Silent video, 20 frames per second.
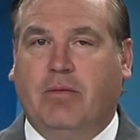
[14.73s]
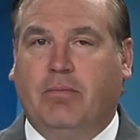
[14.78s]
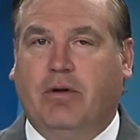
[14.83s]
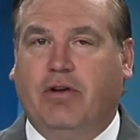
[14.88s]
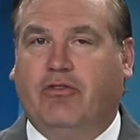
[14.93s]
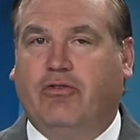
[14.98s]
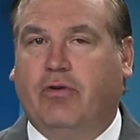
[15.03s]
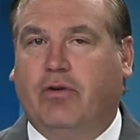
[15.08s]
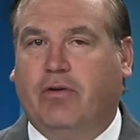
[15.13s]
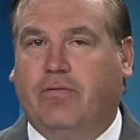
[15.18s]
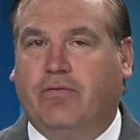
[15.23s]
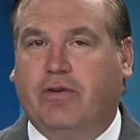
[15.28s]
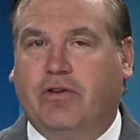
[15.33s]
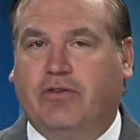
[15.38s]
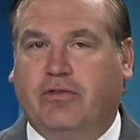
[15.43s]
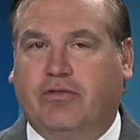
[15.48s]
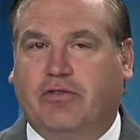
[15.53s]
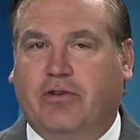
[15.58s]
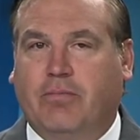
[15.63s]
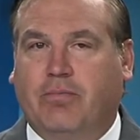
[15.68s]
MNsure
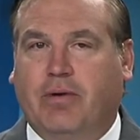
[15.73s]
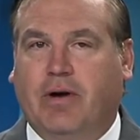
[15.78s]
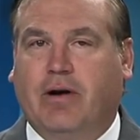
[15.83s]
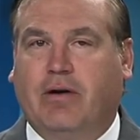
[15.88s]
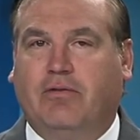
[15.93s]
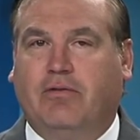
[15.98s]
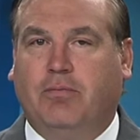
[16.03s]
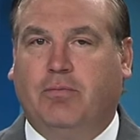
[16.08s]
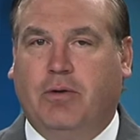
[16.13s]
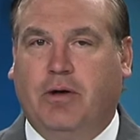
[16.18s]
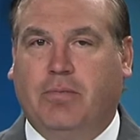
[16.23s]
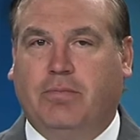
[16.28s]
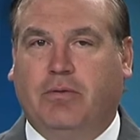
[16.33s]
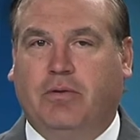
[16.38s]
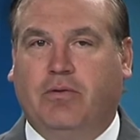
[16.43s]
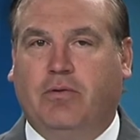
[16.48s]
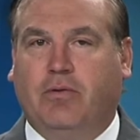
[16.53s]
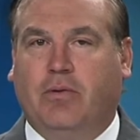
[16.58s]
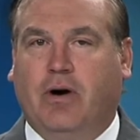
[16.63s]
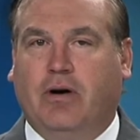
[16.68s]
officials compare it to
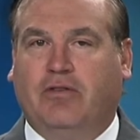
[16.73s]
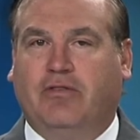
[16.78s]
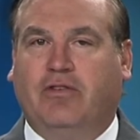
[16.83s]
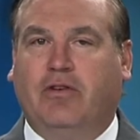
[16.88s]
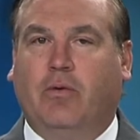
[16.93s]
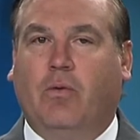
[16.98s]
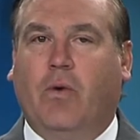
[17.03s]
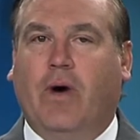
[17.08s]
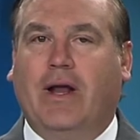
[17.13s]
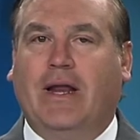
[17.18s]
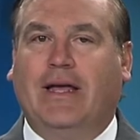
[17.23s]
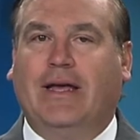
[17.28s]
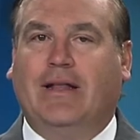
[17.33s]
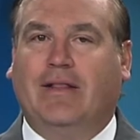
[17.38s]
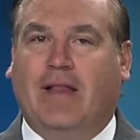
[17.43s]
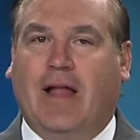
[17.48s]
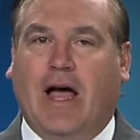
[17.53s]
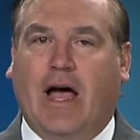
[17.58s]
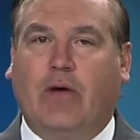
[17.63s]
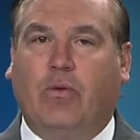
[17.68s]
people who are still waiting
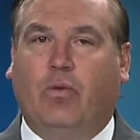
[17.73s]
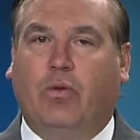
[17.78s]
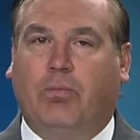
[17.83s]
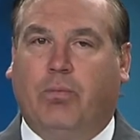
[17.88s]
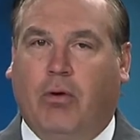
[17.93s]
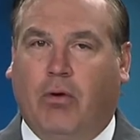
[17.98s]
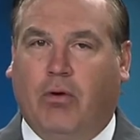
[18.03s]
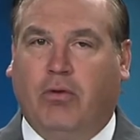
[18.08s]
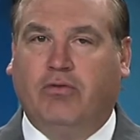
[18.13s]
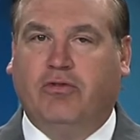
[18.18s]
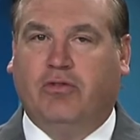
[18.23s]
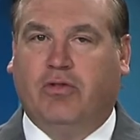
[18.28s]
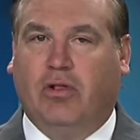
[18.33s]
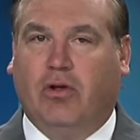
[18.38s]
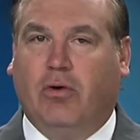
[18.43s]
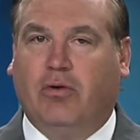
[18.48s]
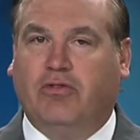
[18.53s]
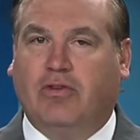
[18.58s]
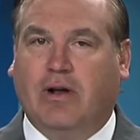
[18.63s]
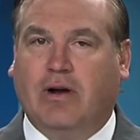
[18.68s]
in line when polls
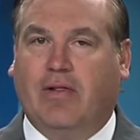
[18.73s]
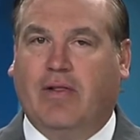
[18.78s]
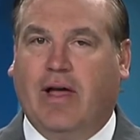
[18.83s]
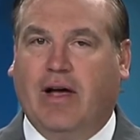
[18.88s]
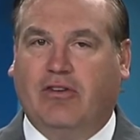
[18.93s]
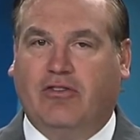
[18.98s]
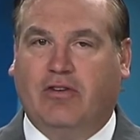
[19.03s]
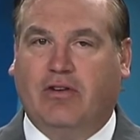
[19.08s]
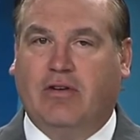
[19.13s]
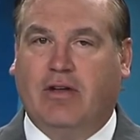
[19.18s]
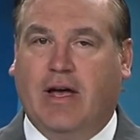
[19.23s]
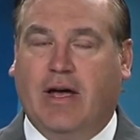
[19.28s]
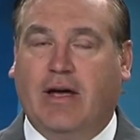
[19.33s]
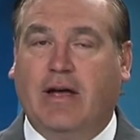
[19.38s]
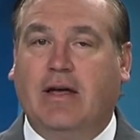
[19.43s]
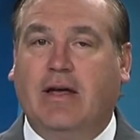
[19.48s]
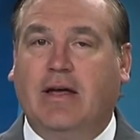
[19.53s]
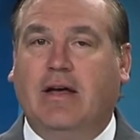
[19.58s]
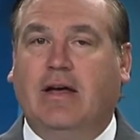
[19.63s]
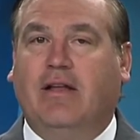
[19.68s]
close on election
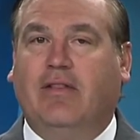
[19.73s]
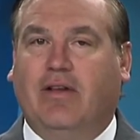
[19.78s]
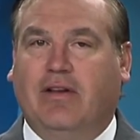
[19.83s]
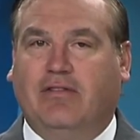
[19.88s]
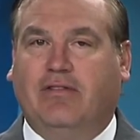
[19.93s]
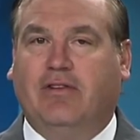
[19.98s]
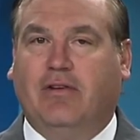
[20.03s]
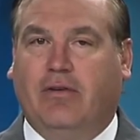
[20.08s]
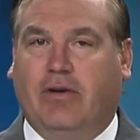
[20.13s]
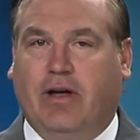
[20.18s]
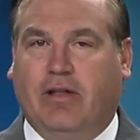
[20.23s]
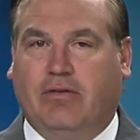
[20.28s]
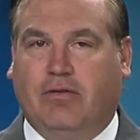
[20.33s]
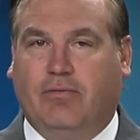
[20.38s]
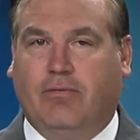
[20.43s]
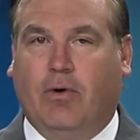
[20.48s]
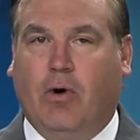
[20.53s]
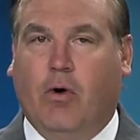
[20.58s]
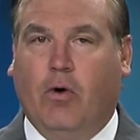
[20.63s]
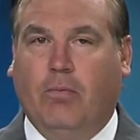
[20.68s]
day, they still get
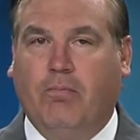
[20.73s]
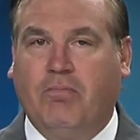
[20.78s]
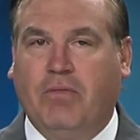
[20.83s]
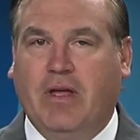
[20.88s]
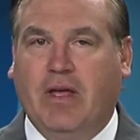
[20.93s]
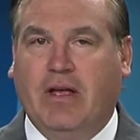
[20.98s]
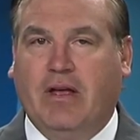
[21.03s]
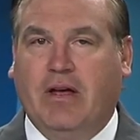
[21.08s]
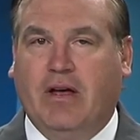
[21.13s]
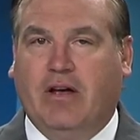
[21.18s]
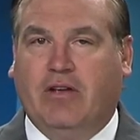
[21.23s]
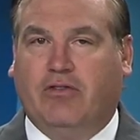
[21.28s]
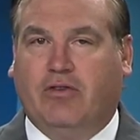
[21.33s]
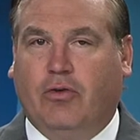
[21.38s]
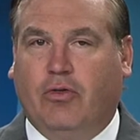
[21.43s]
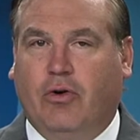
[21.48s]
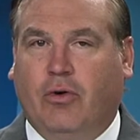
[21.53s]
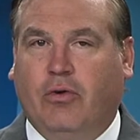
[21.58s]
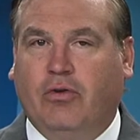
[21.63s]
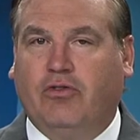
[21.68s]
to vote.
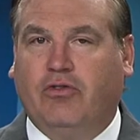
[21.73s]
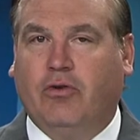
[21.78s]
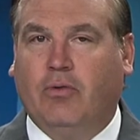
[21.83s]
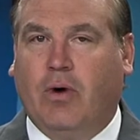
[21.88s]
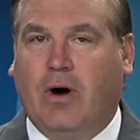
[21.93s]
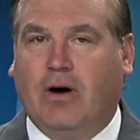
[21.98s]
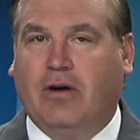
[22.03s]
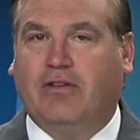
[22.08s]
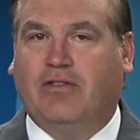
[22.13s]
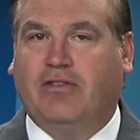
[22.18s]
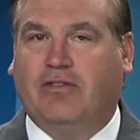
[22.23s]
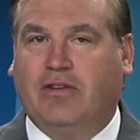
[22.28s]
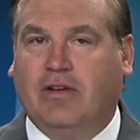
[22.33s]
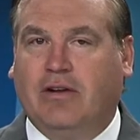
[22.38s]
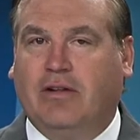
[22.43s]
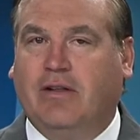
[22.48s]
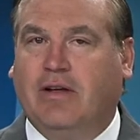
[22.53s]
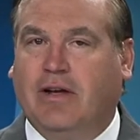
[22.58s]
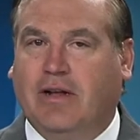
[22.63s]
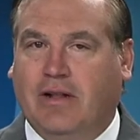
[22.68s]
So those who are
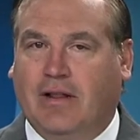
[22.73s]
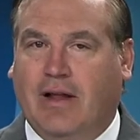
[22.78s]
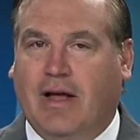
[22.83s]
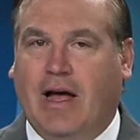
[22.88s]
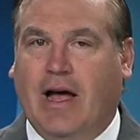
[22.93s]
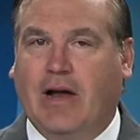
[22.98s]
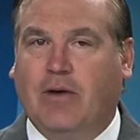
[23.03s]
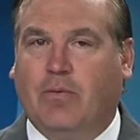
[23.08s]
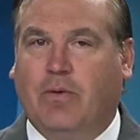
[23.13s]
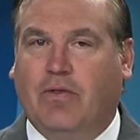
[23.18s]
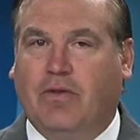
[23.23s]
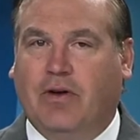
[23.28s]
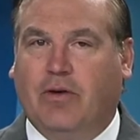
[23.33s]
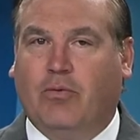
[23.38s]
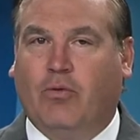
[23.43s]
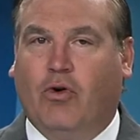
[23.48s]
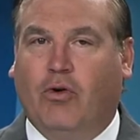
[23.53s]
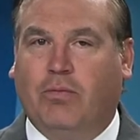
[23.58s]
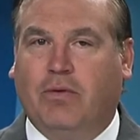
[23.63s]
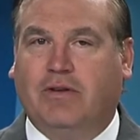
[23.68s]
still in line when the
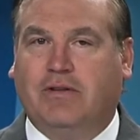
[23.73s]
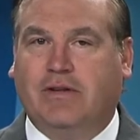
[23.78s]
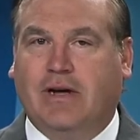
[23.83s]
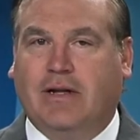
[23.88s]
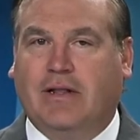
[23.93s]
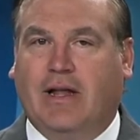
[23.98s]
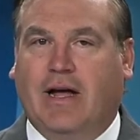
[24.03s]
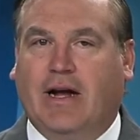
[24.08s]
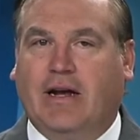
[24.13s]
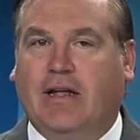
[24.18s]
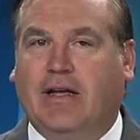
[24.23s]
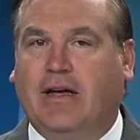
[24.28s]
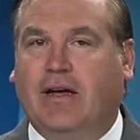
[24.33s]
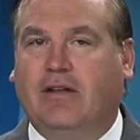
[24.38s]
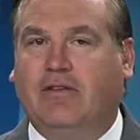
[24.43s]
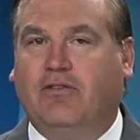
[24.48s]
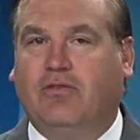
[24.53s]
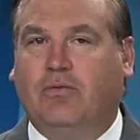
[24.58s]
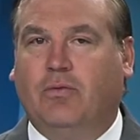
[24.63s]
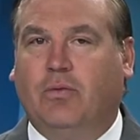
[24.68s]
enrollment deadline
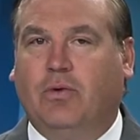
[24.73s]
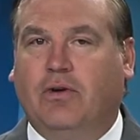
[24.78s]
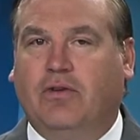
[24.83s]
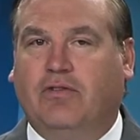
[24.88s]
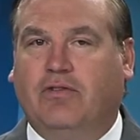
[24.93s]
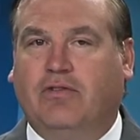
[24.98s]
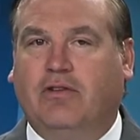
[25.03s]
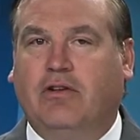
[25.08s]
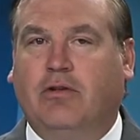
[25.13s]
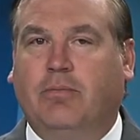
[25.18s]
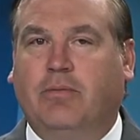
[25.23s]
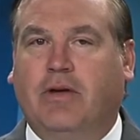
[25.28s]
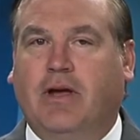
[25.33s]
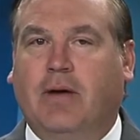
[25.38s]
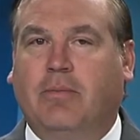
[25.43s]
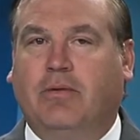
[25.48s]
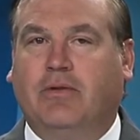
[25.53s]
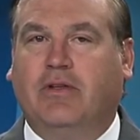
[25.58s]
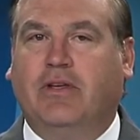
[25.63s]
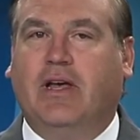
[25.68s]
hits will still be
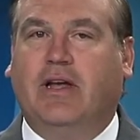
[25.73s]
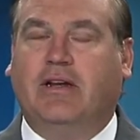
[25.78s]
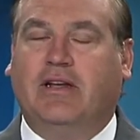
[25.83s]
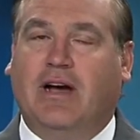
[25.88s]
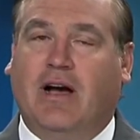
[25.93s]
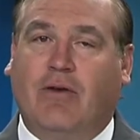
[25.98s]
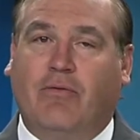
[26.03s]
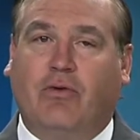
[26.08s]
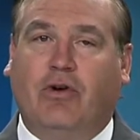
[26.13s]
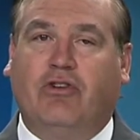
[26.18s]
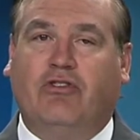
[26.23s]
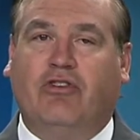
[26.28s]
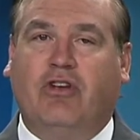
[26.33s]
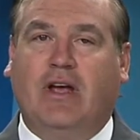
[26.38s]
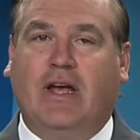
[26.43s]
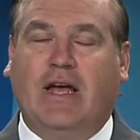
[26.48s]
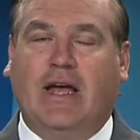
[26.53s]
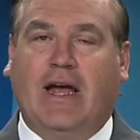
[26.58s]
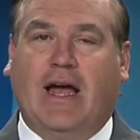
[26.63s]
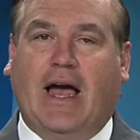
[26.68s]
able to get coverage
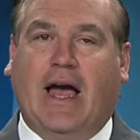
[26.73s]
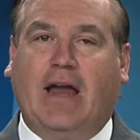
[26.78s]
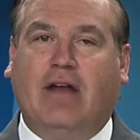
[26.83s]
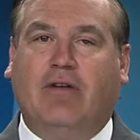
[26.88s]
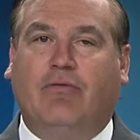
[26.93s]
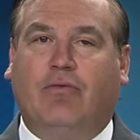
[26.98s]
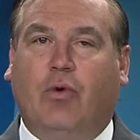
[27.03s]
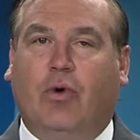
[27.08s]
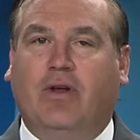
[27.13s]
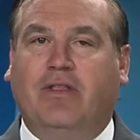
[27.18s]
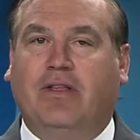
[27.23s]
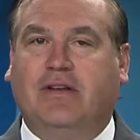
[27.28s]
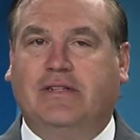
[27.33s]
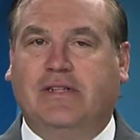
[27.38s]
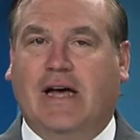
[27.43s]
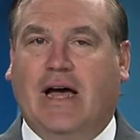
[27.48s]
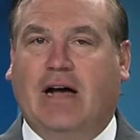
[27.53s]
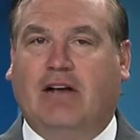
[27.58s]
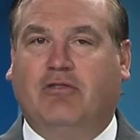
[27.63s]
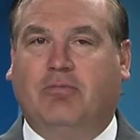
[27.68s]
and avoid the
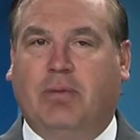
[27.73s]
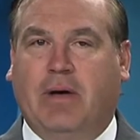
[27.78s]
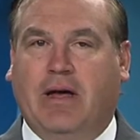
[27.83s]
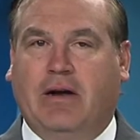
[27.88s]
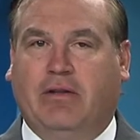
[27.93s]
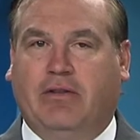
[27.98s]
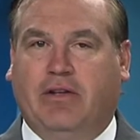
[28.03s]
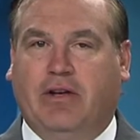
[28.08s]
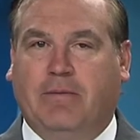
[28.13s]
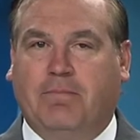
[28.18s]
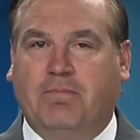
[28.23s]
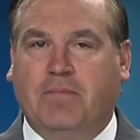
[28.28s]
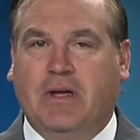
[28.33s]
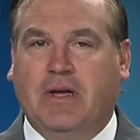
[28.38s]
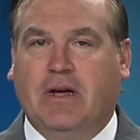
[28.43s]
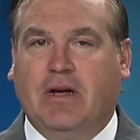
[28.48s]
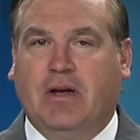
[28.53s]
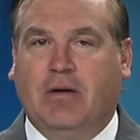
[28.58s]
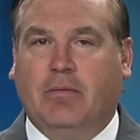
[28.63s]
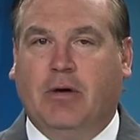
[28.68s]
tax penalty.
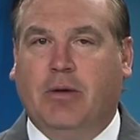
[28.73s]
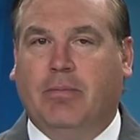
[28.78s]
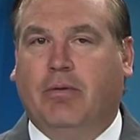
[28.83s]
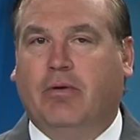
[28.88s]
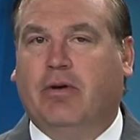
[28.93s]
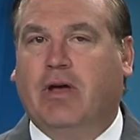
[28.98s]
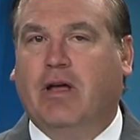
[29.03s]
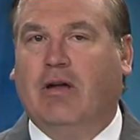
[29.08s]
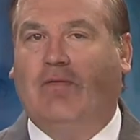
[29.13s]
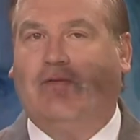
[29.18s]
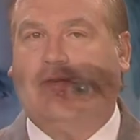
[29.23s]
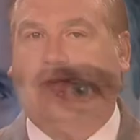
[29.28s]
People can,